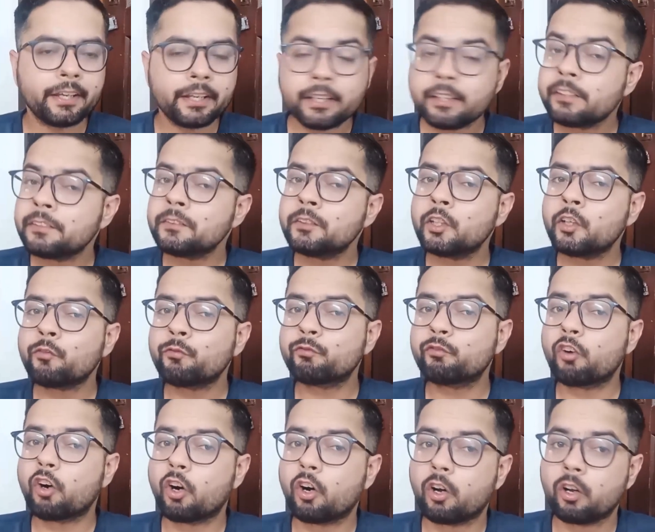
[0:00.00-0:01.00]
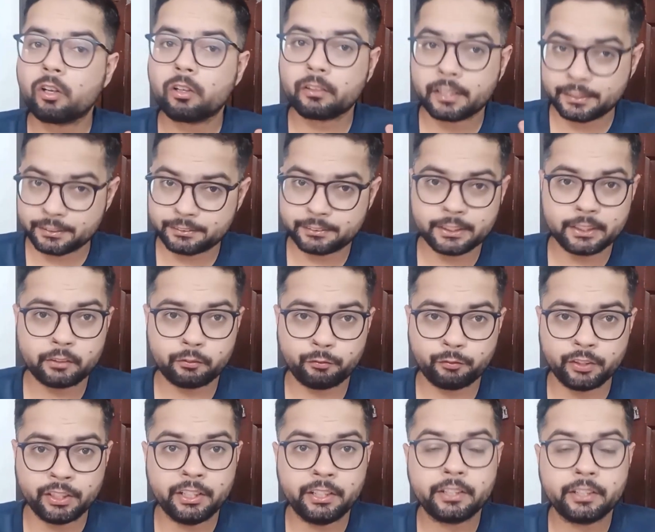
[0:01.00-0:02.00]
In the forensic
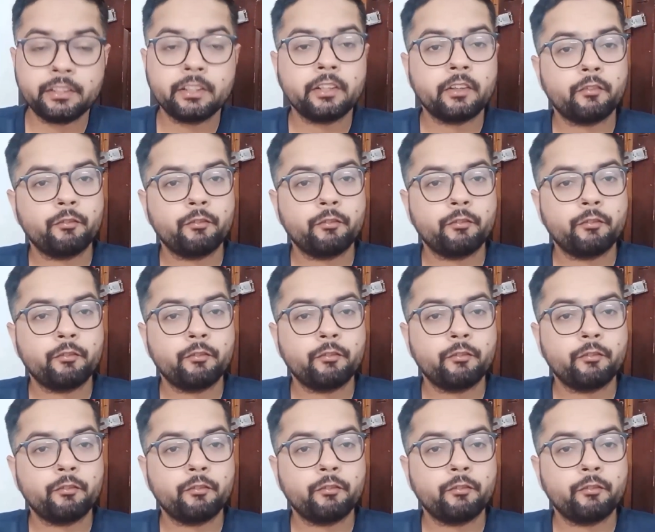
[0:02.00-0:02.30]
field,